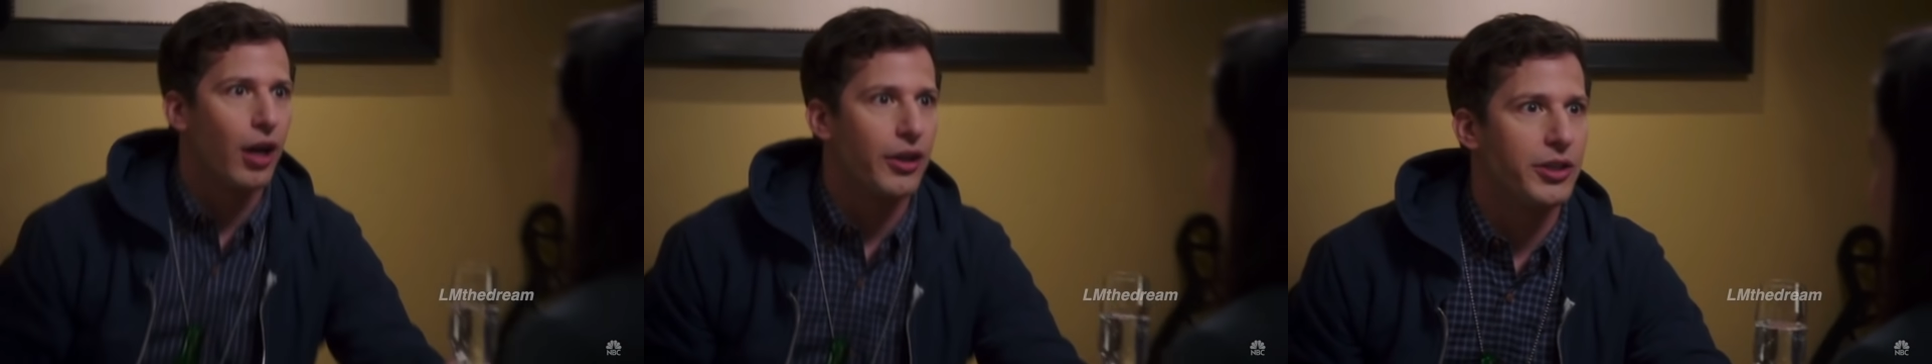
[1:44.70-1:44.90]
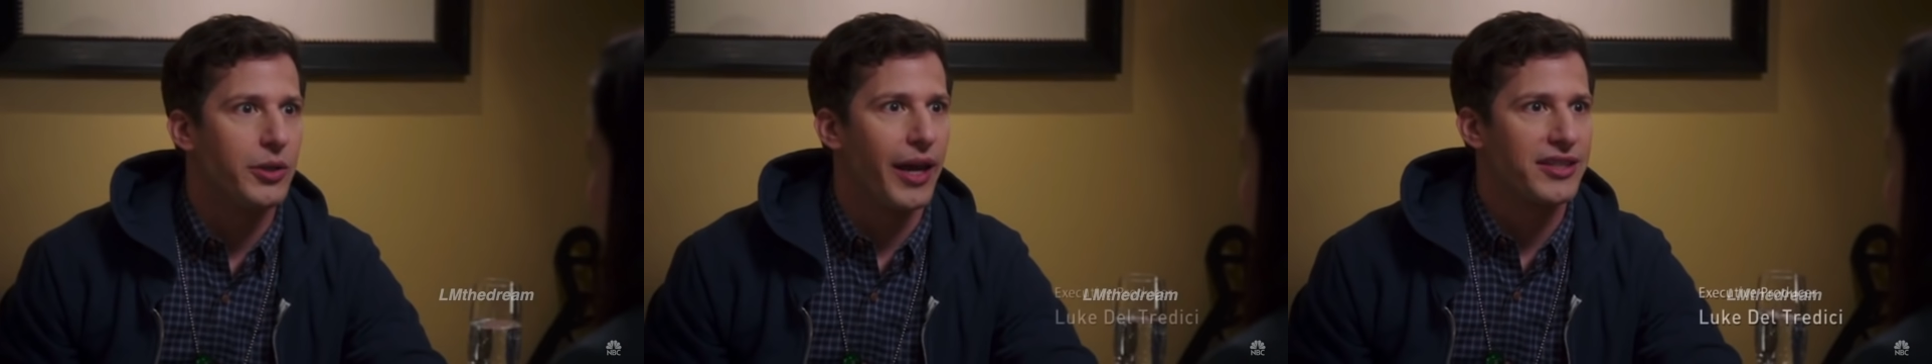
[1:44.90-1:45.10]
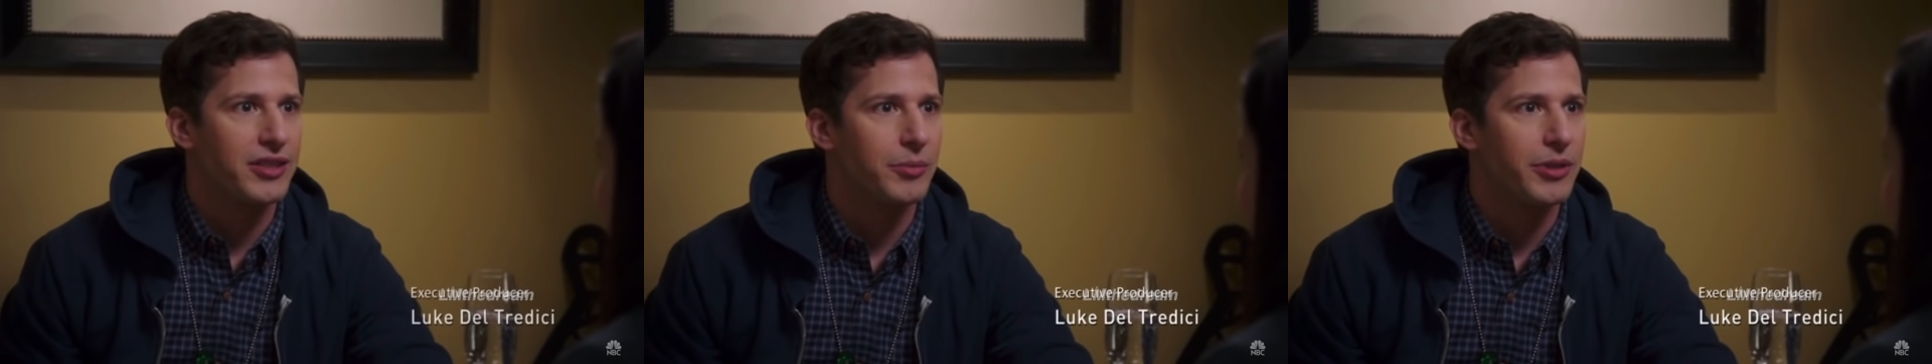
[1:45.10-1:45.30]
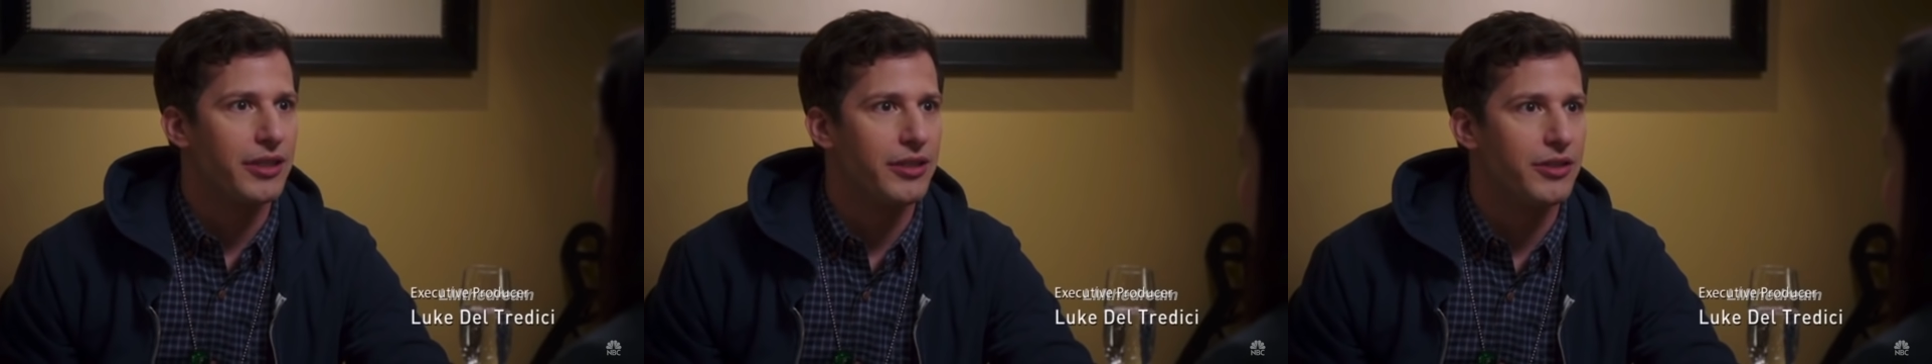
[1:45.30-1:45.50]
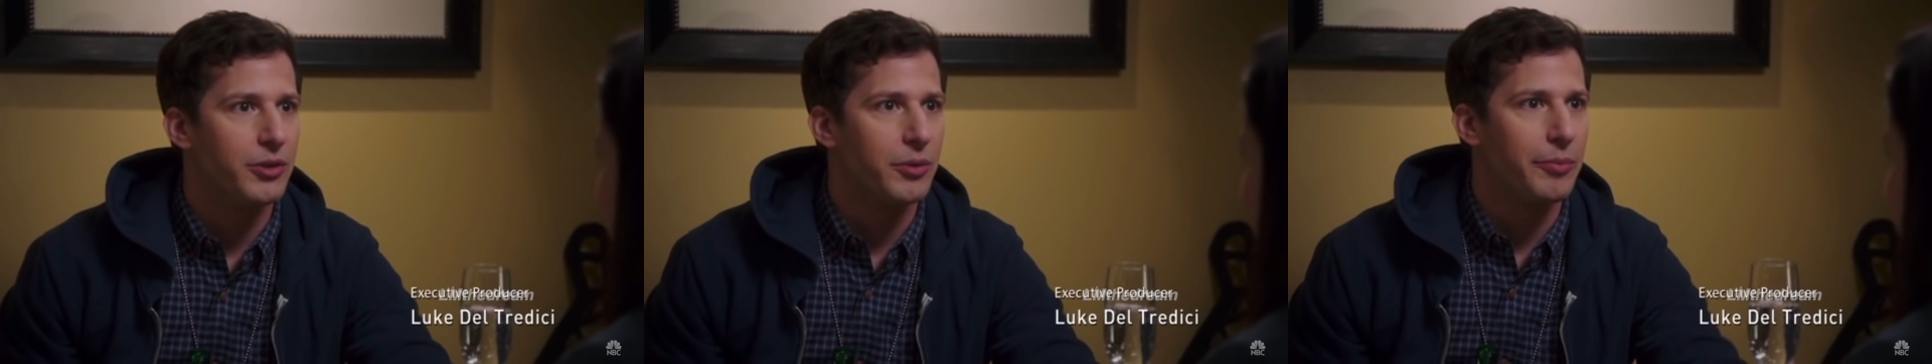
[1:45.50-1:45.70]
are you asking me
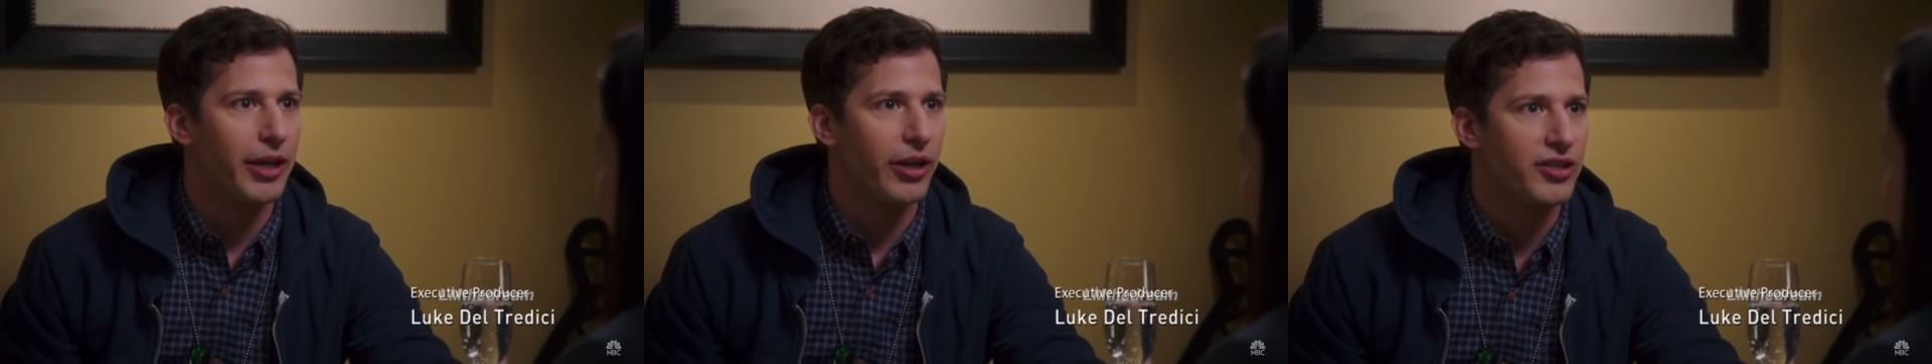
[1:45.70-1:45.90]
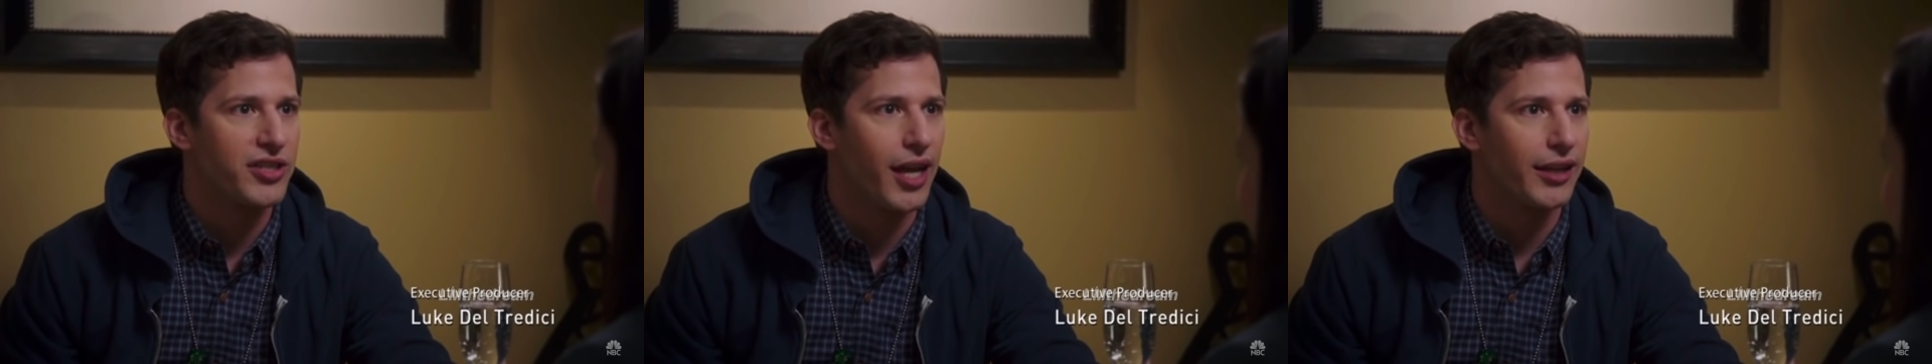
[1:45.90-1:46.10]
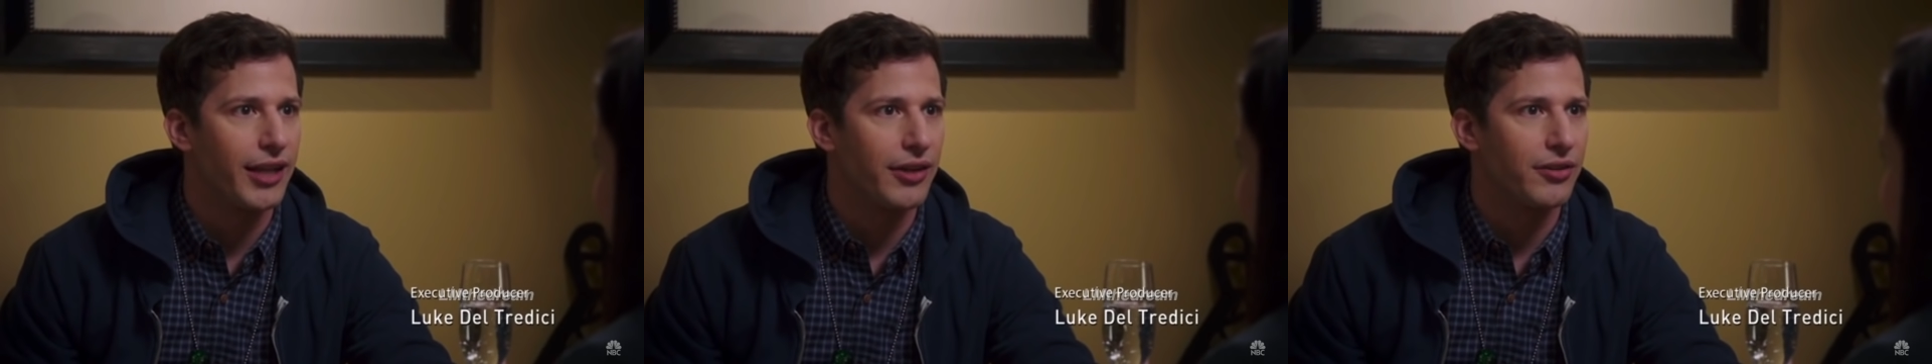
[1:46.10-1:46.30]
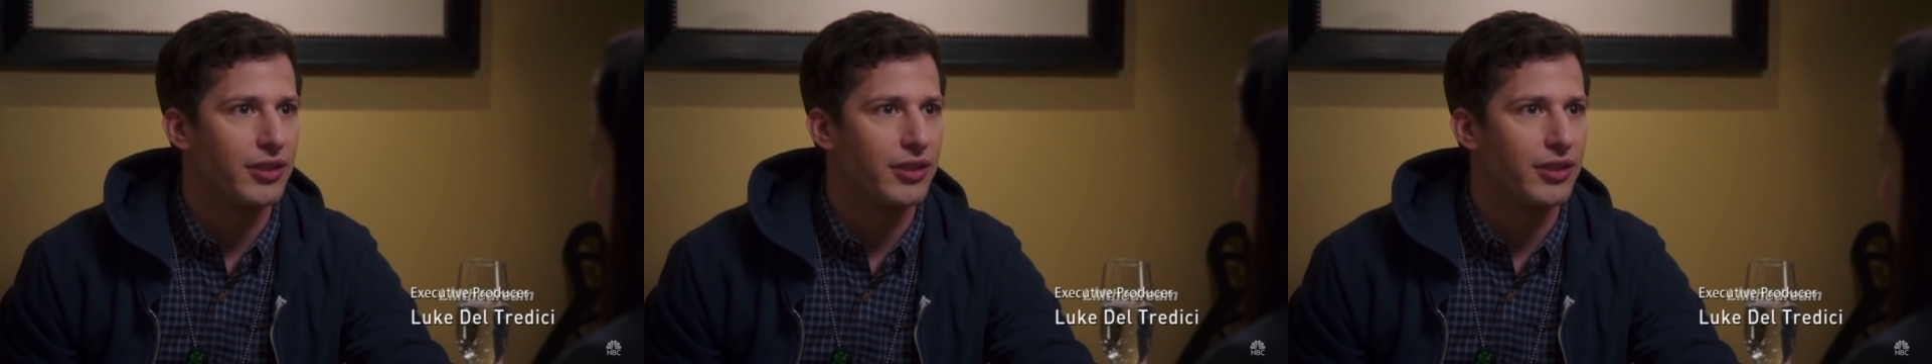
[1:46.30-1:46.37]
to do a marriage highlight